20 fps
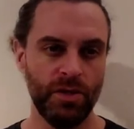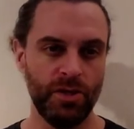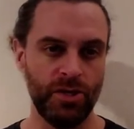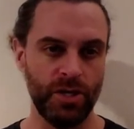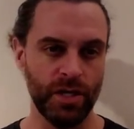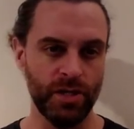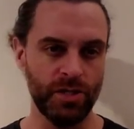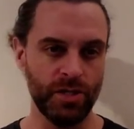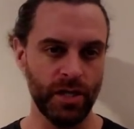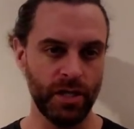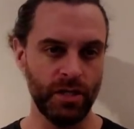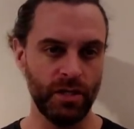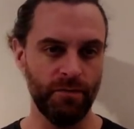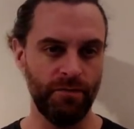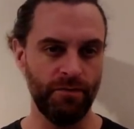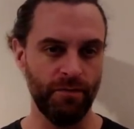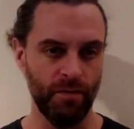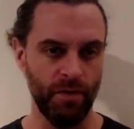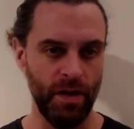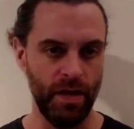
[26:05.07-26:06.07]
Just like the
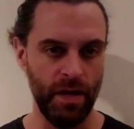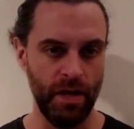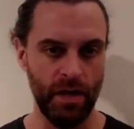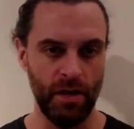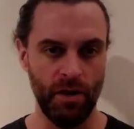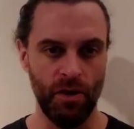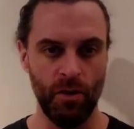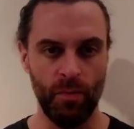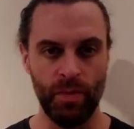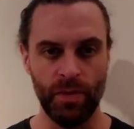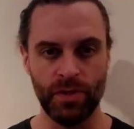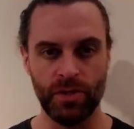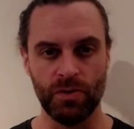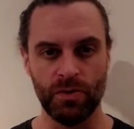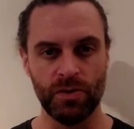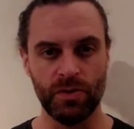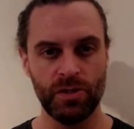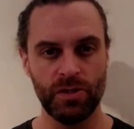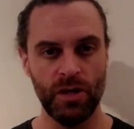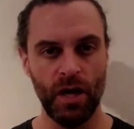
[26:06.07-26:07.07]
free and open
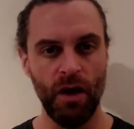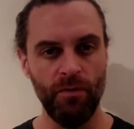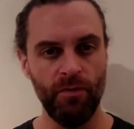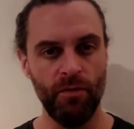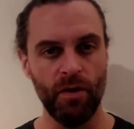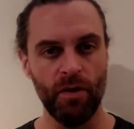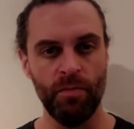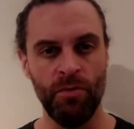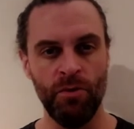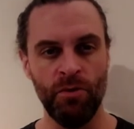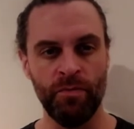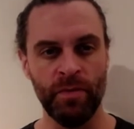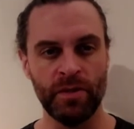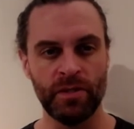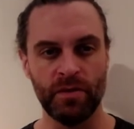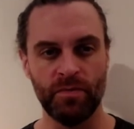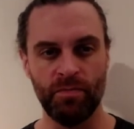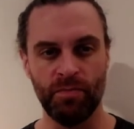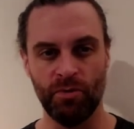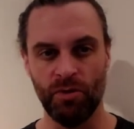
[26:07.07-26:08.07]
source software
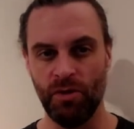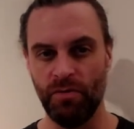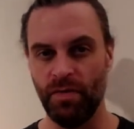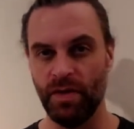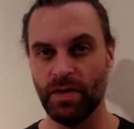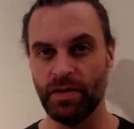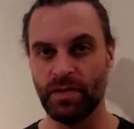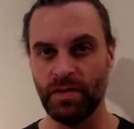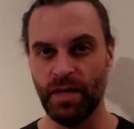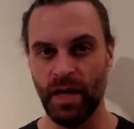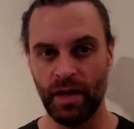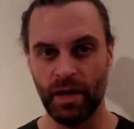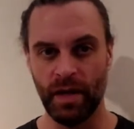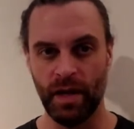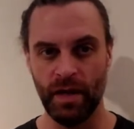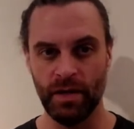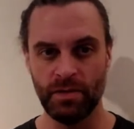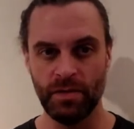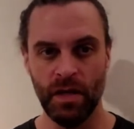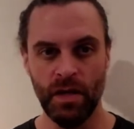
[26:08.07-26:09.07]
movements of previous
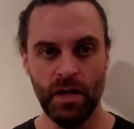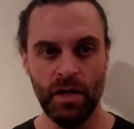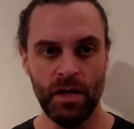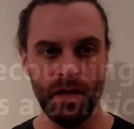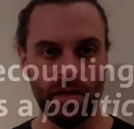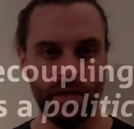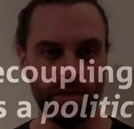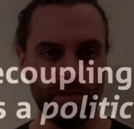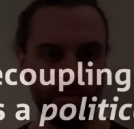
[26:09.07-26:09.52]
decades, this